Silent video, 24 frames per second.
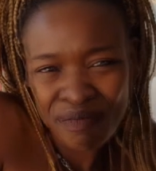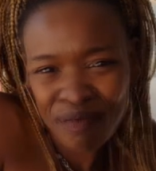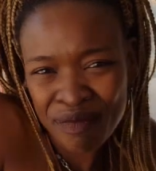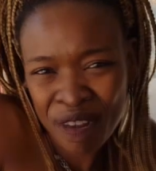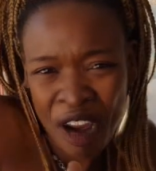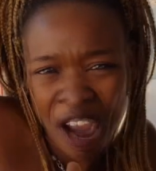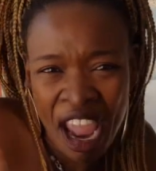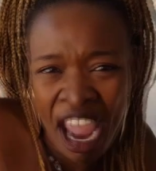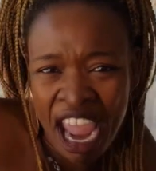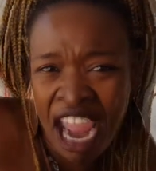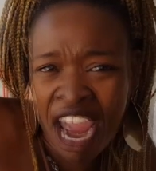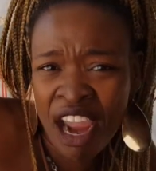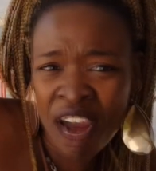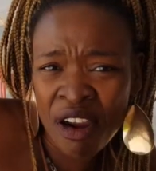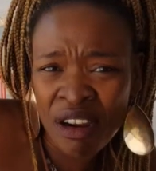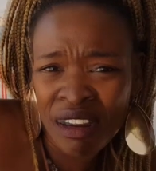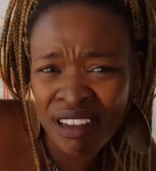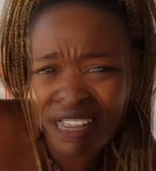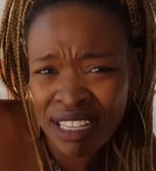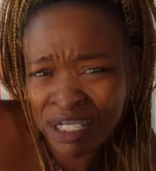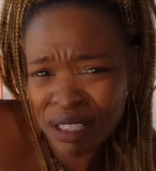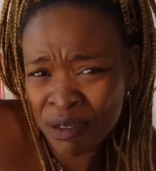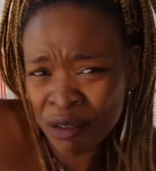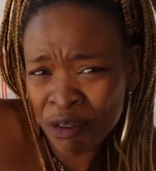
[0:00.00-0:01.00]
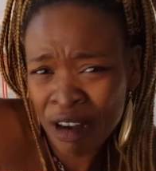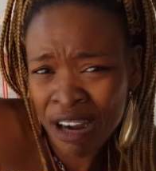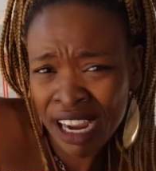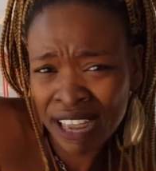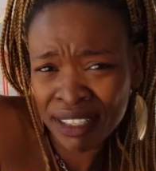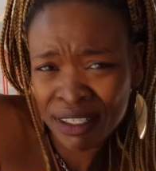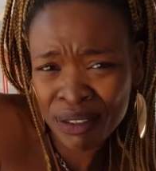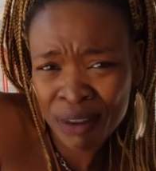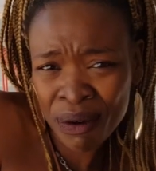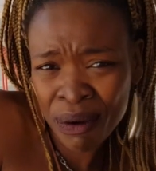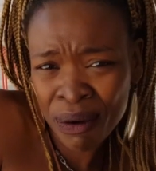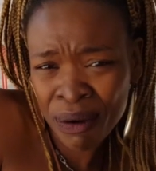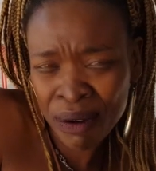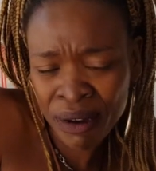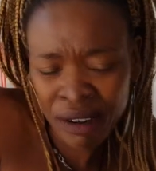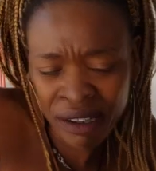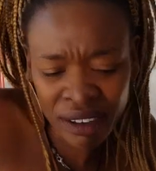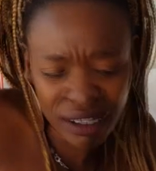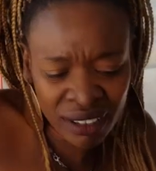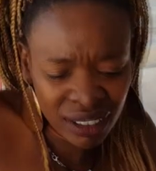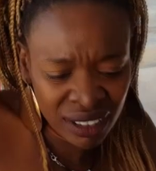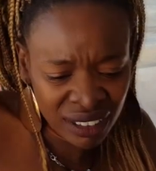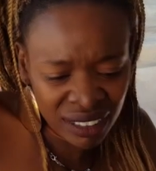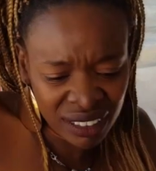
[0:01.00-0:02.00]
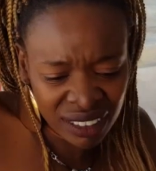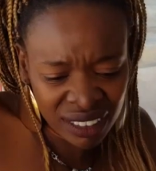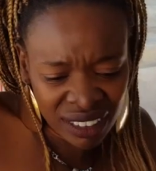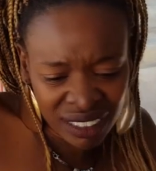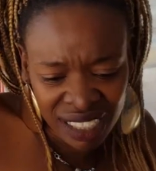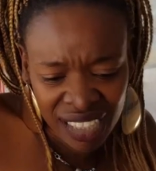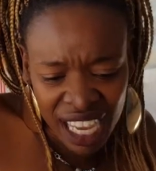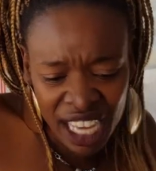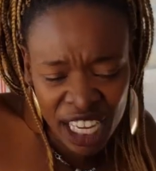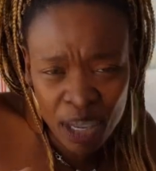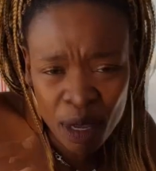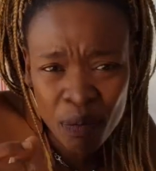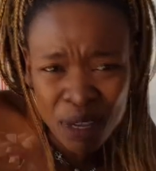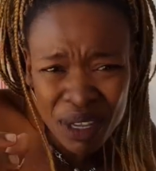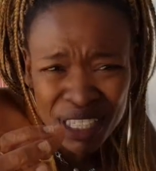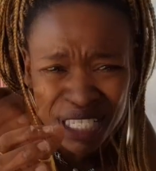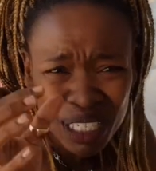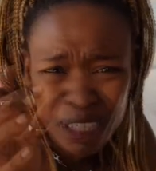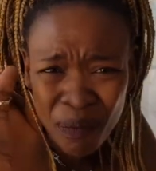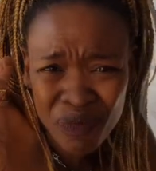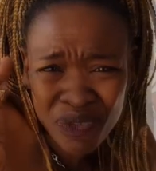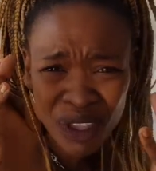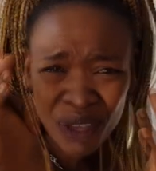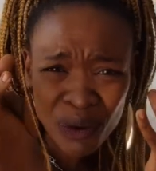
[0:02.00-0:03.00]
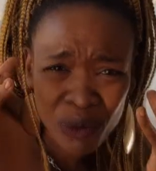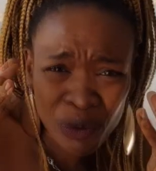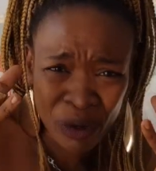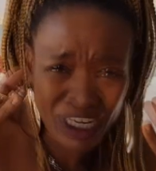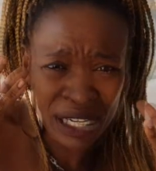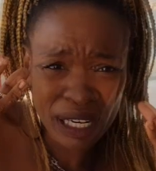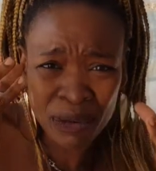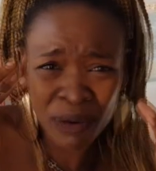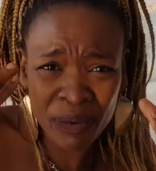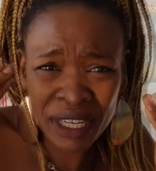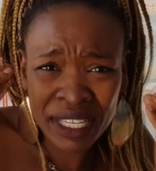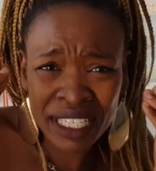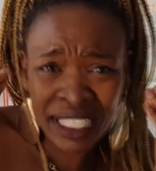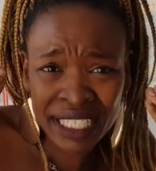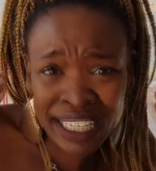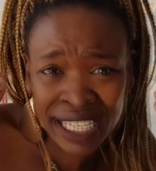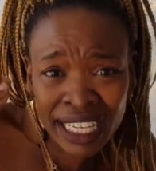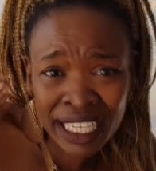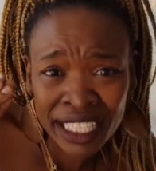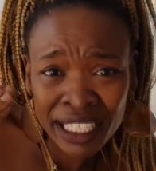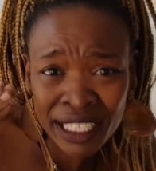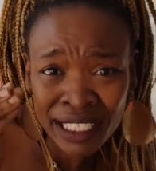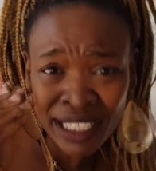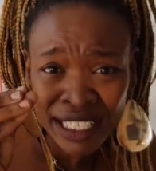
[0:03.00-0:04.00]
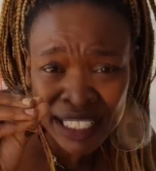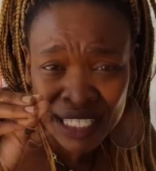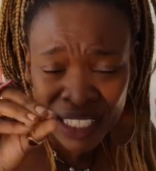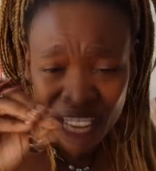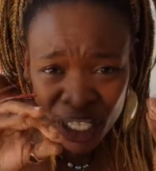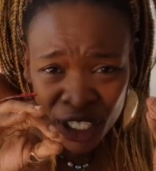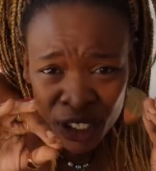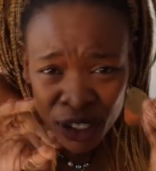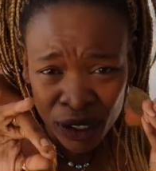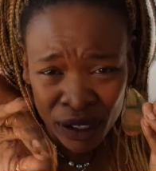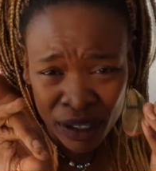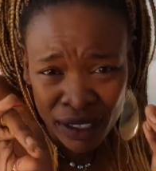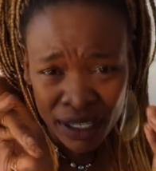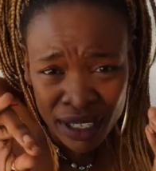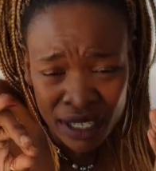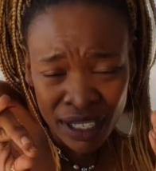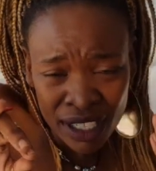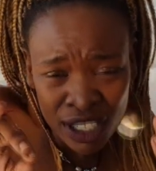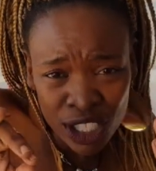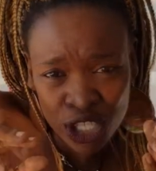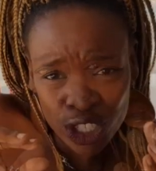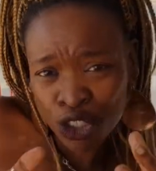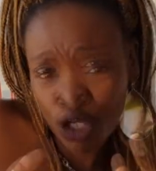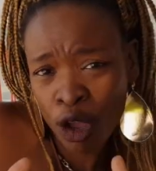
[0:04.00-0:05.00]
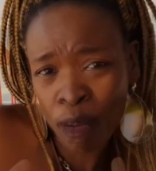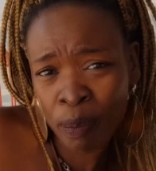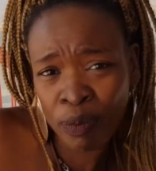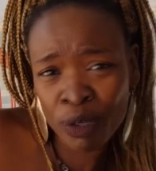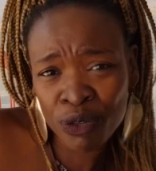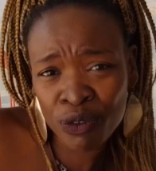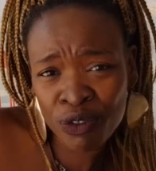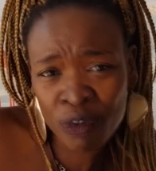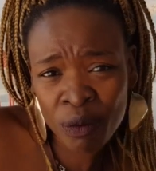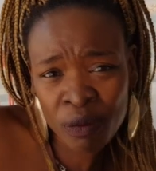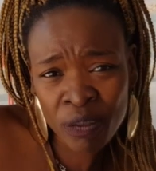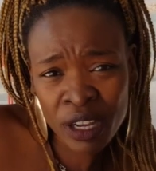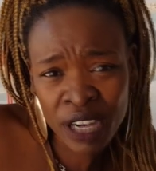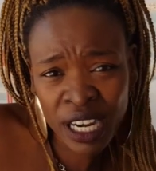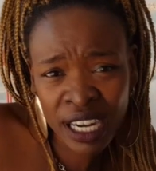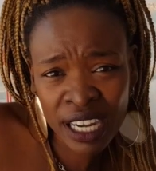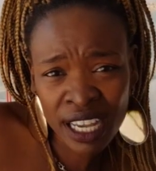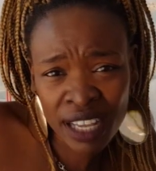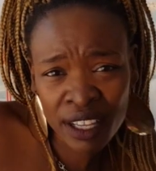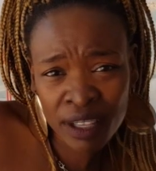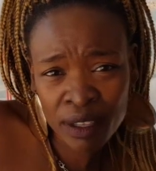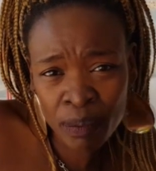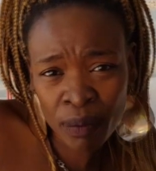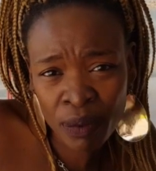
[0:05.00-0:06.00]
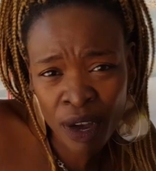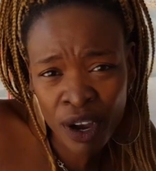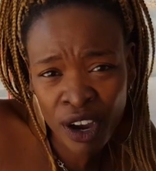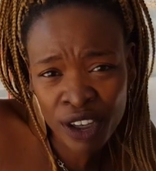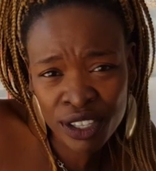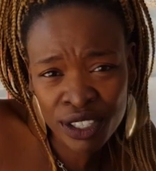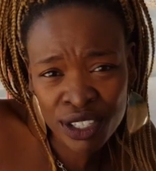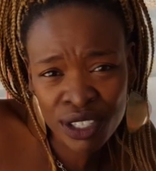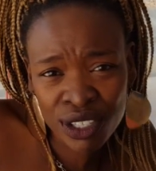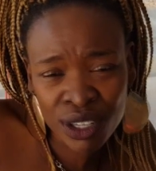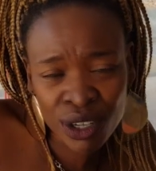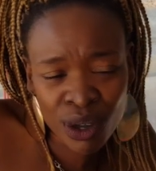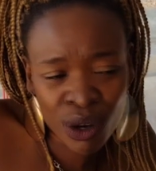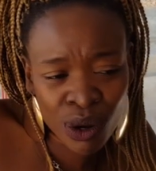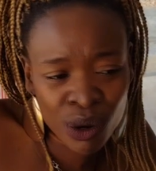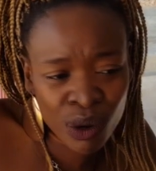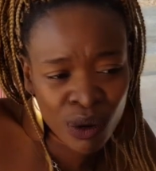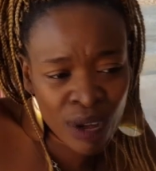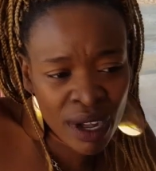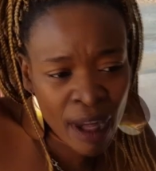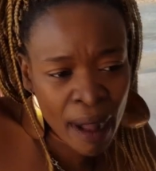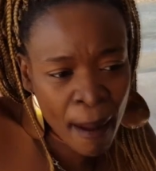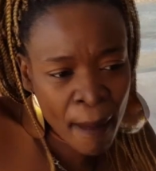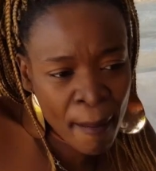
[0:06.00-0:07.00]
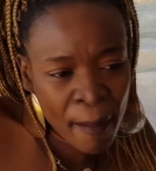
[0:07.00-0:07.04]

her hair isn't right, or it can be something really ridiculous that could stop you from getting the part. So